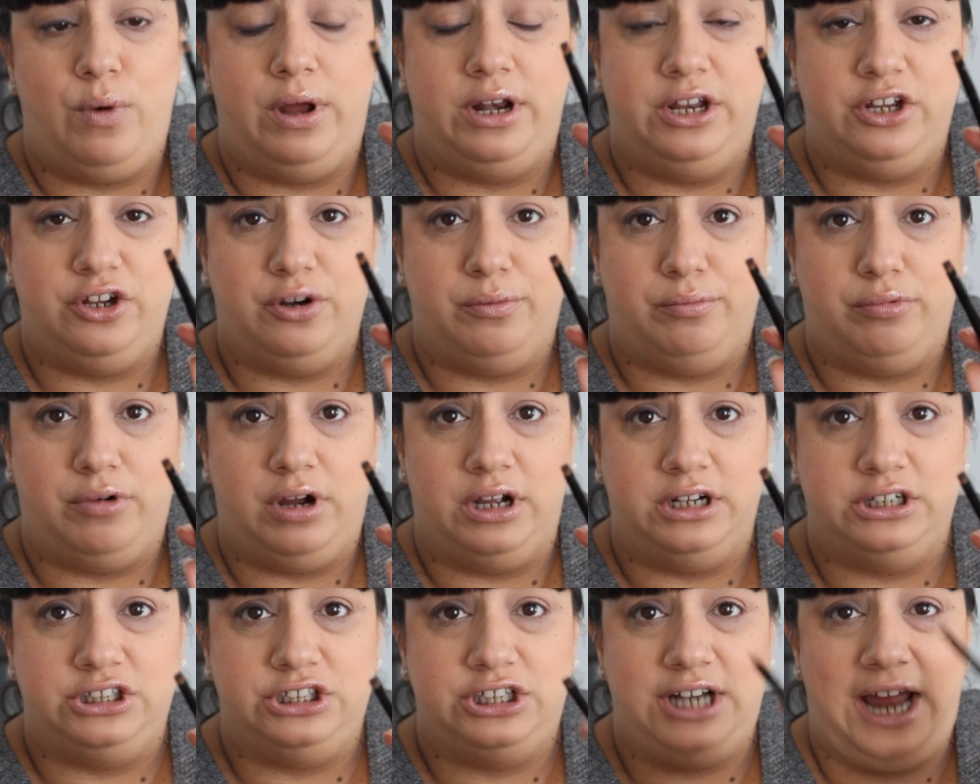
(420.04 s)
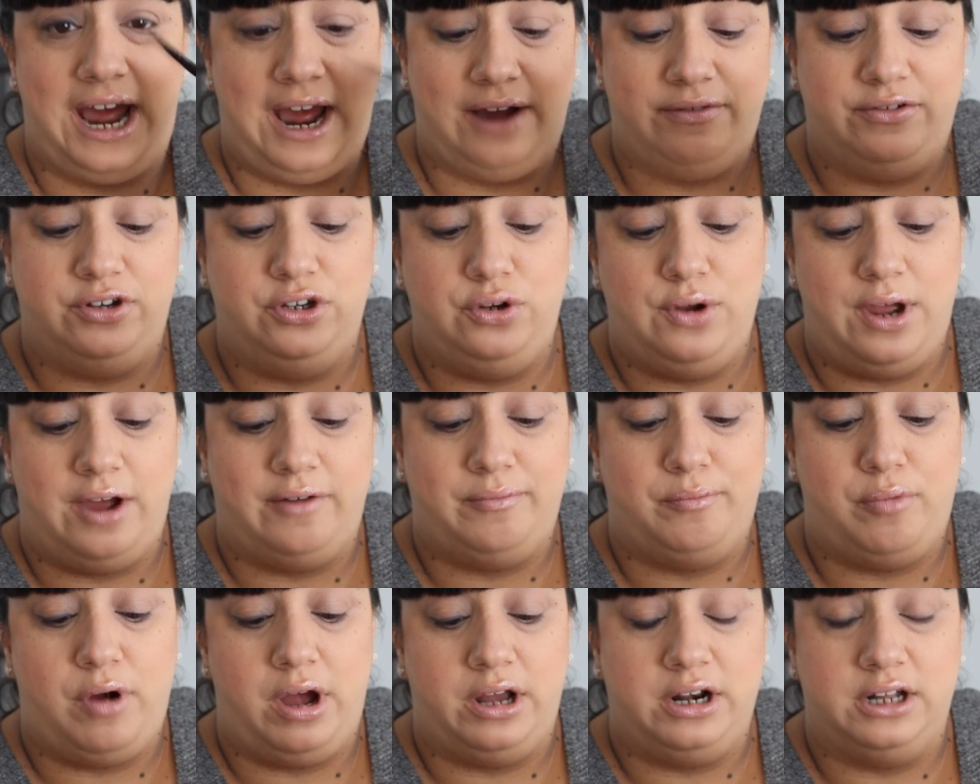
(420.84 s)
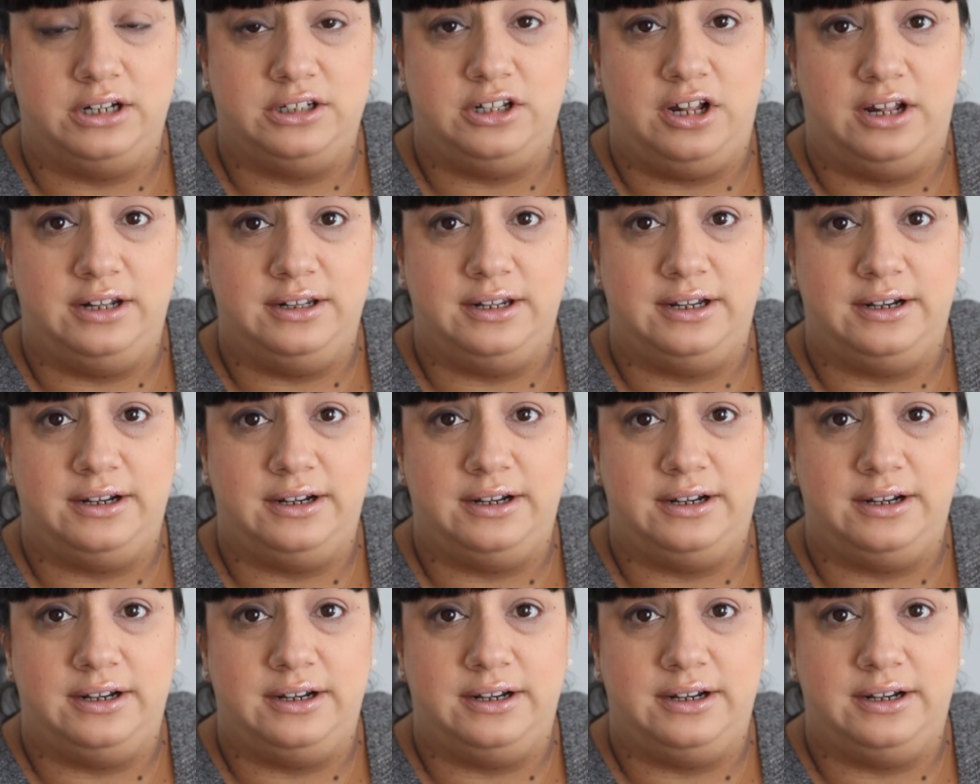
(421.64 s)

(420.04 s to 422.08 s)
wetting your brush after you have product on